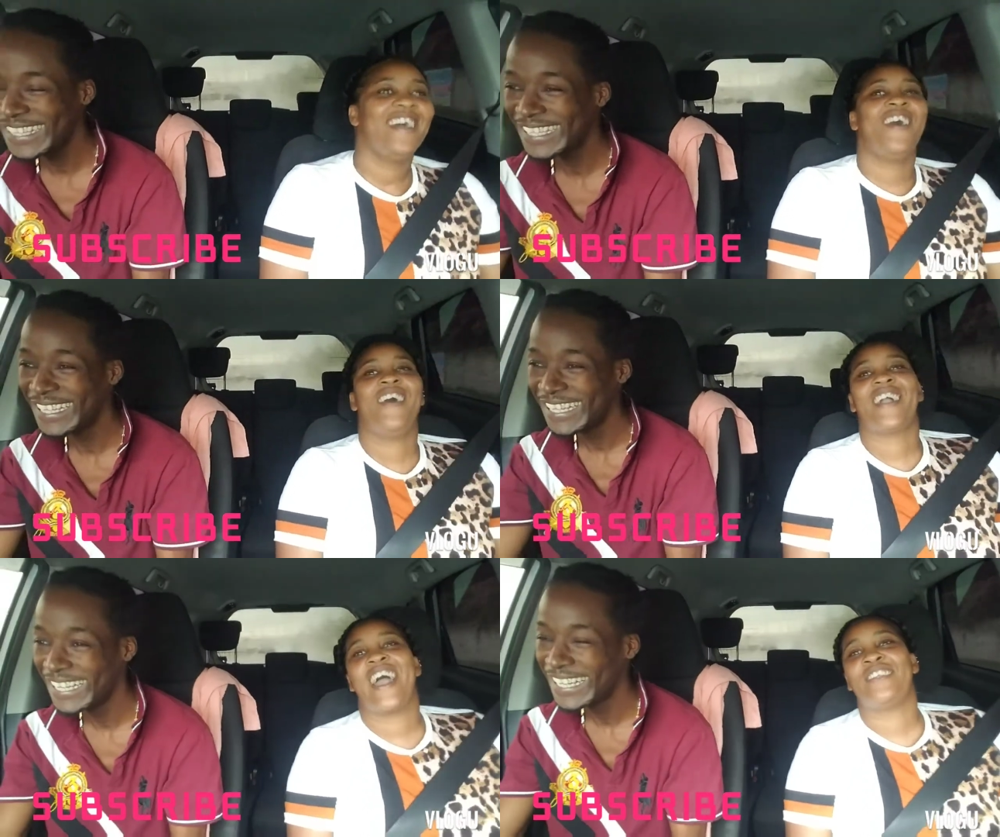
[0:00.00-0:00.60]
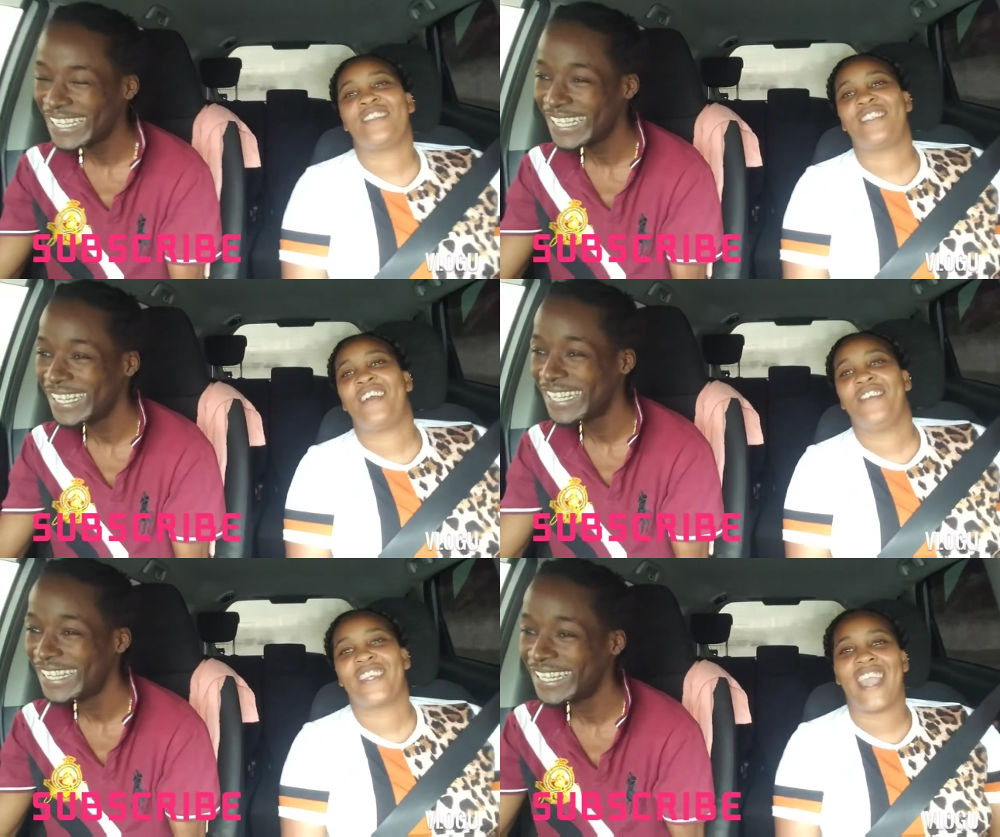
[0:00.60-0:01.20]
Speaker 1: Oh guys, it's
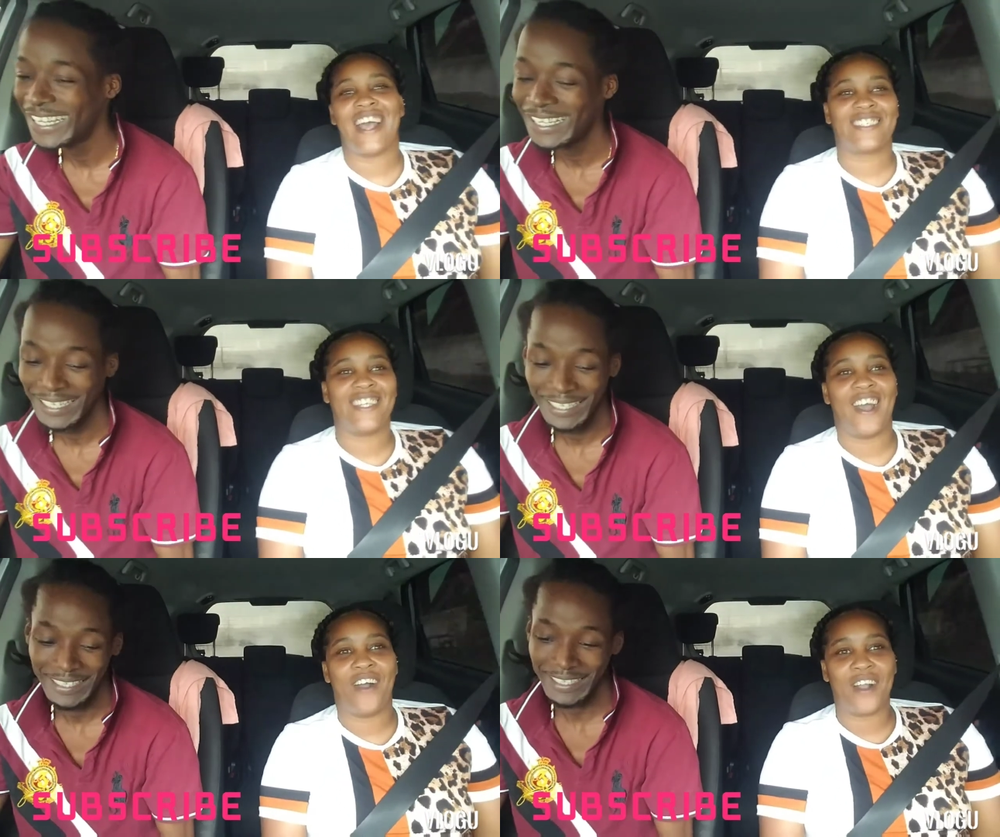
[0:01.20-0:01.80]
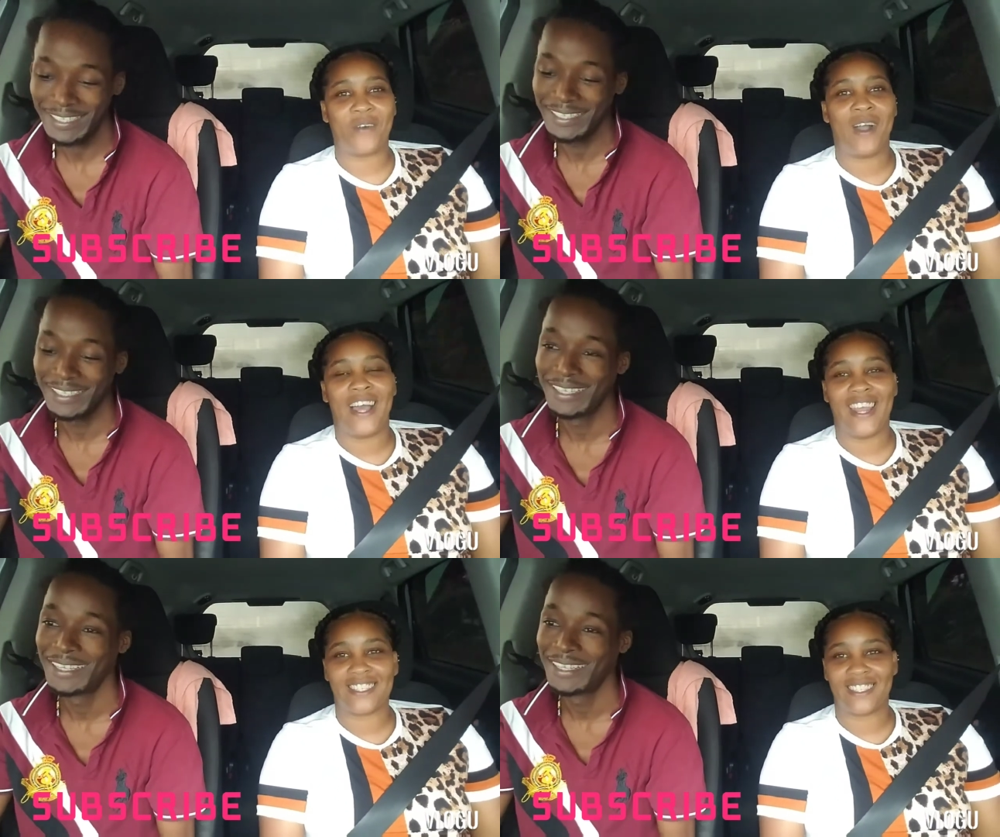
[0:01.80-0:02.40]
sorry to can't see that one go
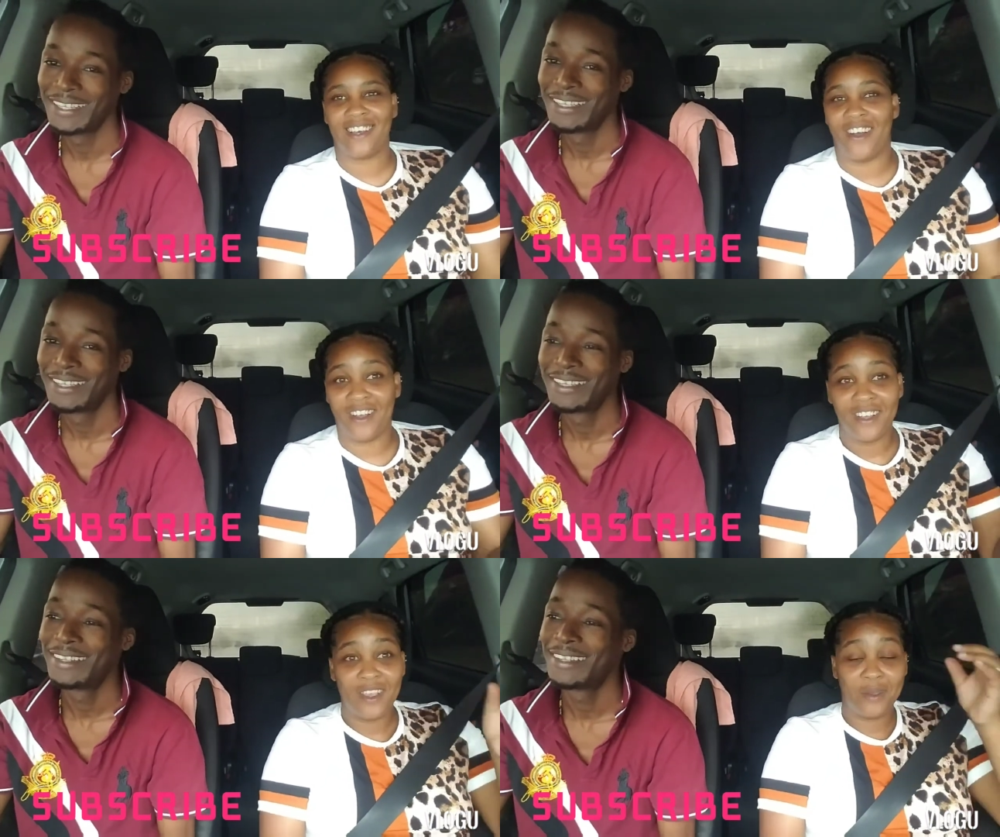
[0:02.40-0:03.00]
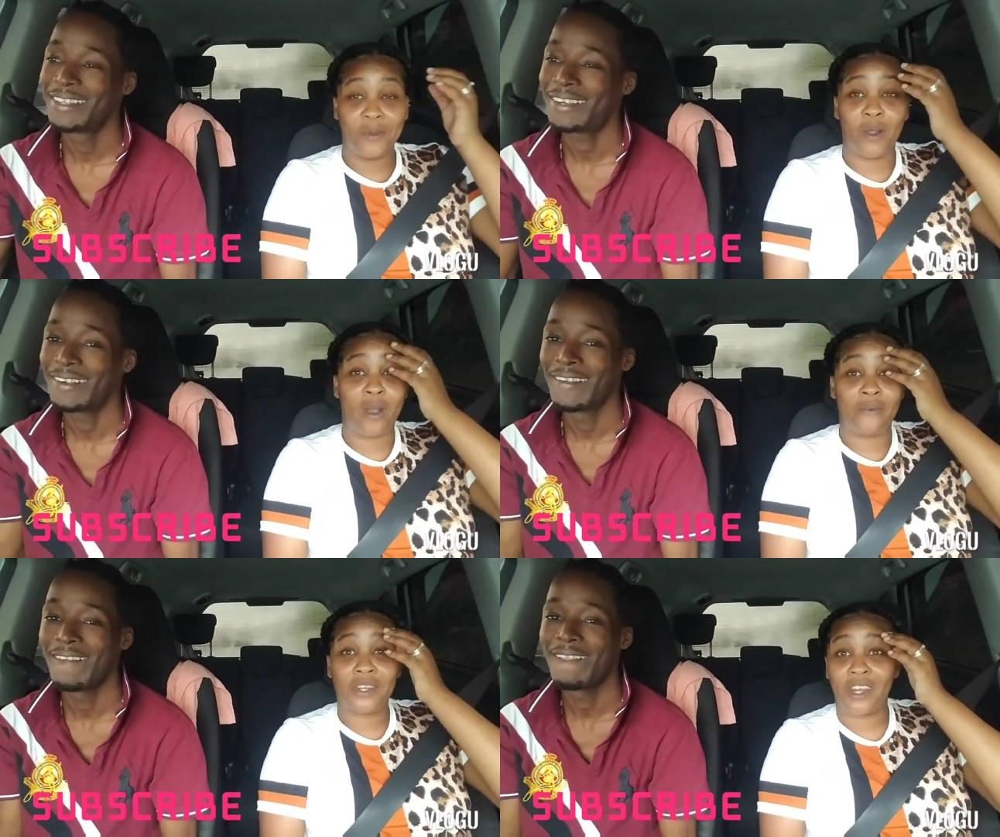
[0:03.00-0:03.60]
on here store. You know
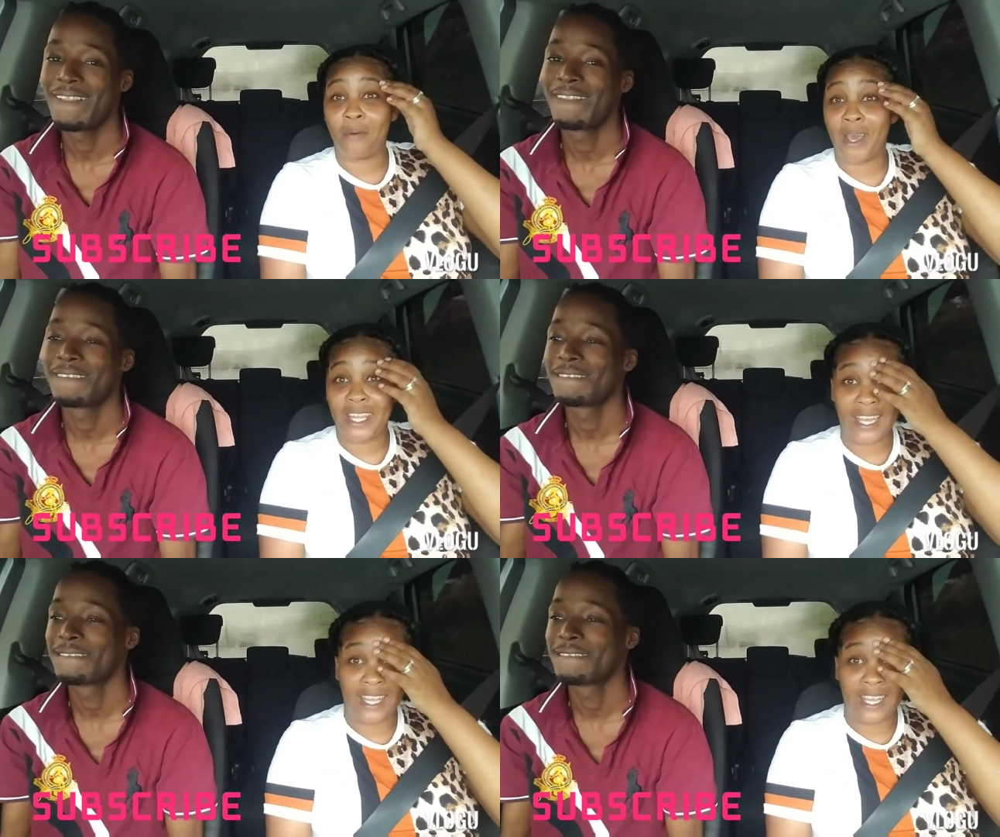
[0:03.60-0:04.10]
what, we don't nobody and